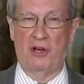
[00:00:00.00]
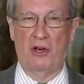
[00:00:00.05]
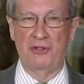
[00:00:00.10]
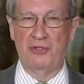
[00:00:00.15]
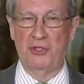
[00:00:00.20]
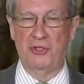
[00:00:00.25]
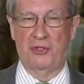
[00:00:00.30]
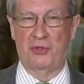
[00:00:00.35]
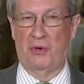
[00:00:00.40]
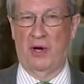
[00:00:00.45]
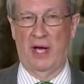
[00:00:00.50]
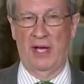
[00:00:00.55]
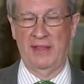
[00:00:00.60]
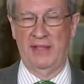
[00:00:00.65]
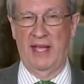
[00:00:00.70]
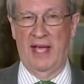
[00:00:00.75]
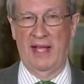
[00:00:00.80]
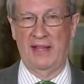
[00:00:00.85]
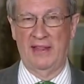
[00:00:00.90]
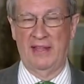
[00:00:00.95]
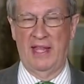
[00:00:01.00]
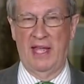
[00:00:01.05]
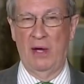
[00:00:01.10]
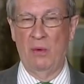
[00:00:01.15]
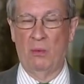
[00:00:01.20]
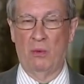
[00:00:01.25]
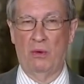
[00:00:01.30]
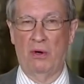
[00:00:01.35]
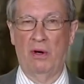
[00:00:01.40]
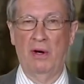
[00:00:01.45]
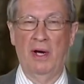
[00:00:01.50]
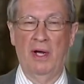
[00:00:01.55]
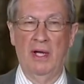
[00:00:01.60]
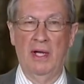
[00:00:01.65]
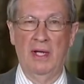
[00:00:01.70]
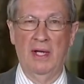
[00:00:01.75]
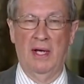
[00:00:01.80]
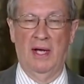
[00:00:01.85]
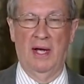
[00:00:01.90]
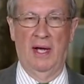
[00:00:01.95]
also tried that. They were
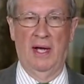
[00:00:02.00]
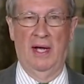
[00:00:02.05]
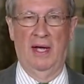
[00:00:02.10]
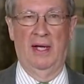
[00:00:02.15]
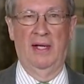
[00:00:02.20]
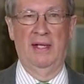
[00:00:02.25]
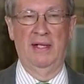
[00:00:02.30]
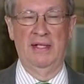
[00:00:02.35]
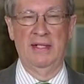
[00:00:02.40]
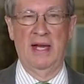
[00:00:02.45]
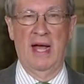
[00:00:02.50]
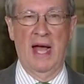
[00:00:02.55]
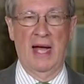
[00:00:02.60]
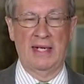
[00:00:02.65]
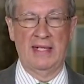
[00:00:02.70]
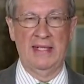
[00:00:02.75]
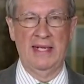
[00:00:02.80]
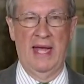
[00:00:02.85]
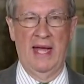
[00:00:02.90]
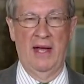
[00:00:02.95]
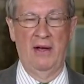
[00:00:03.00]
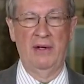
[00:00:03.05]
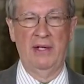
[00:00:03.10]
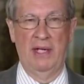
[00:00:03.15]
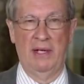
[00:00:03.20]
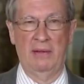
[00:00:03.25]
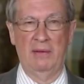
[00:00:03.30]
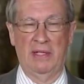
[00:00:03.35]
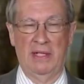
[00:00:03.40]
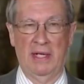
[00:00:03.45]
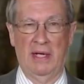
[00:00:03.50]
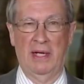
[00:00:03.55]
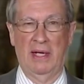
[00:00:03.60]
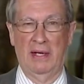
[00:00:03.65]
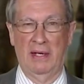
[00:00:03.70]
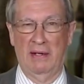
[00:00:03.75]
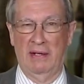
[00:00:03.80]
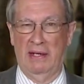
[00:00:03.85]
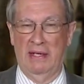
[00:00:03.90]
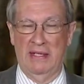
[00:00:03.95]
uh, knocked down. And
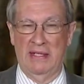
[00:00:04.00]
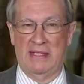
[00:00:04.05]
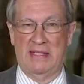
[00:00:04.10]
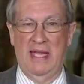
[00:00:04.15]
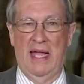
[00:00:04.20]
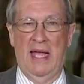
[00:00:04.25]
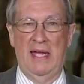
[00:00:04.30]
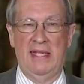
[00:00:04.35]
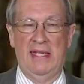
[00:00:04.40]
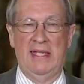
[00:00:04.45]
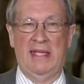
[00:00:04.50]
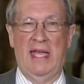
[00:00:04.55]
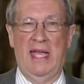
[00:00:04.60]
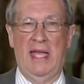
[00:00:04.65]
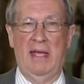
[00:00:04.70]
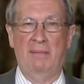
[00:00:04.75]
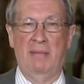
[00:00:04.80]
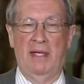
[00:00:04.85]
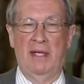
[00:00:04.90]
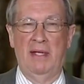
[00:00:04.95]
uh, instead, he came